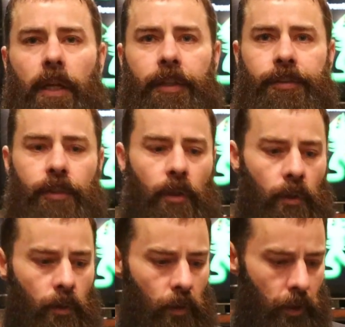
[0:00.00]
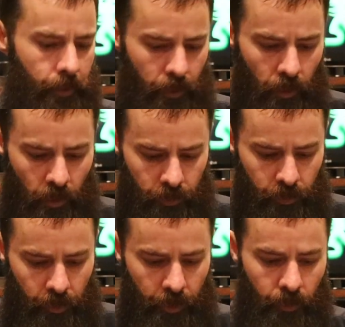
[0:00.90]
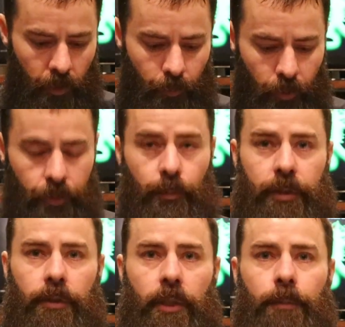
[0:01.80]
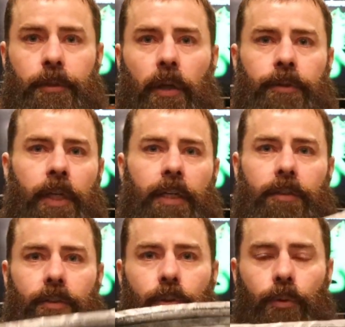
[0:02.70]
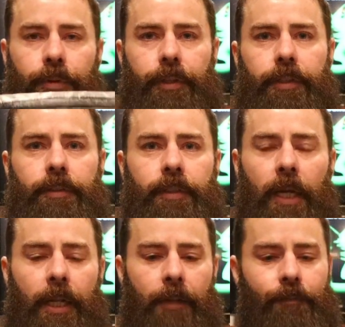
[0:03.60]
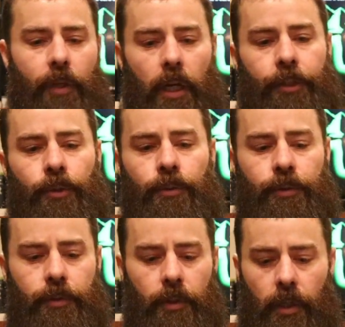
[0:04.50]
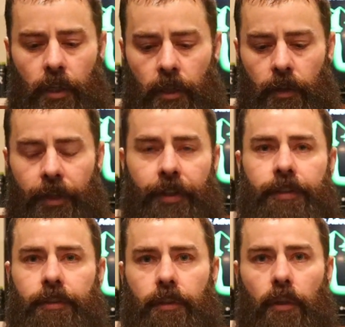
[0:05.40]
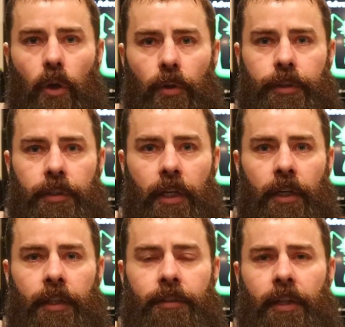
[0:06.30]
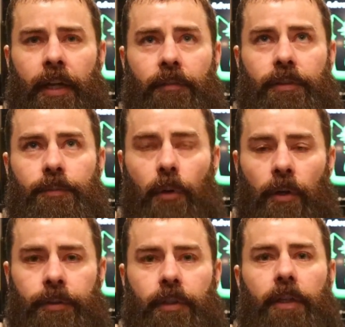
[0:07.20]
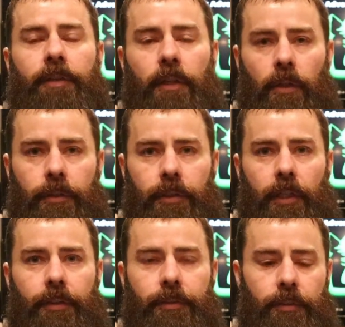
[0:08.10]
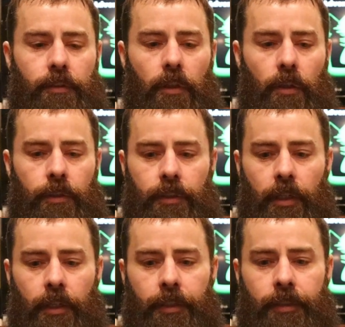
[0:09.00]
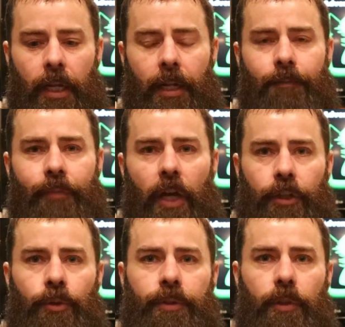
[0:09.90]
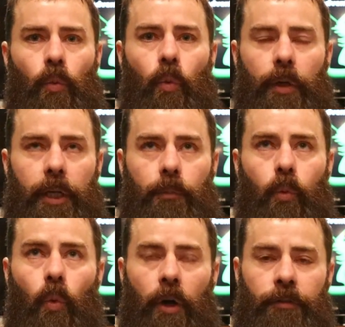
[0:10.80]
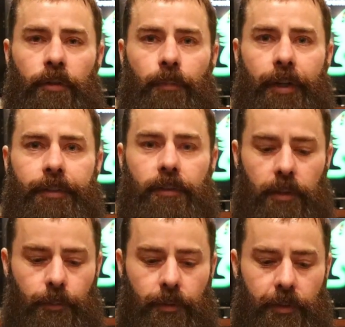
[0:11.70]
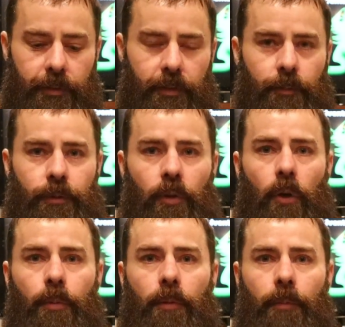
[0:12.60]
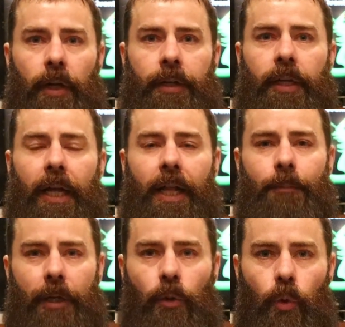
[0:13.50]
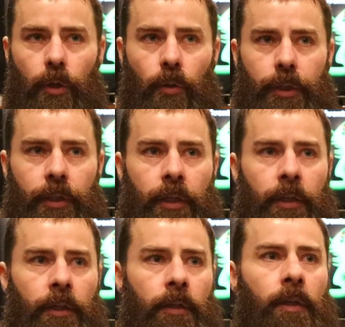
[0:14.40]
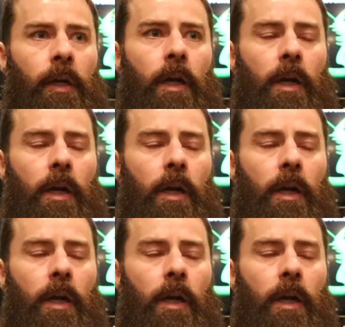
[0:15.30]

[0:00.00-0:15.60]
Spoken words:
And so on the long trail and most of my trips, I'll take 2 of these. I use, and this is the large size. They have a small size and large size. This is the large size. I usually keep one for my sleep system, so I'll put my quilt in there.